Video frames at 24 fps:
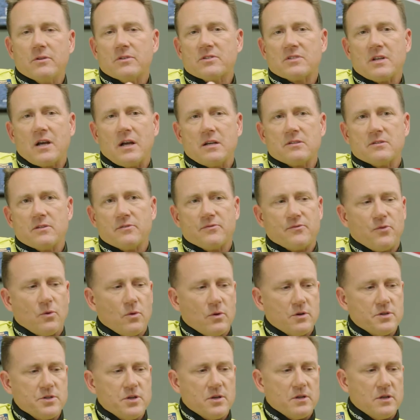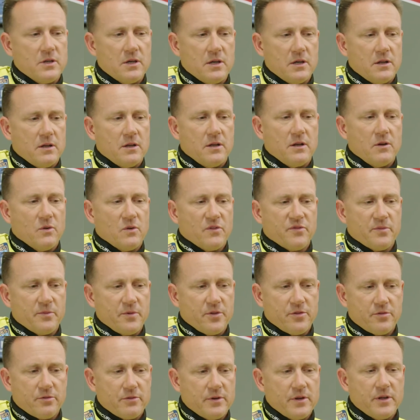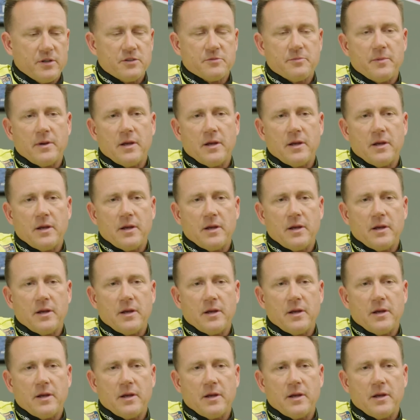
the size of the forage, you can get anywhere from a 3-inch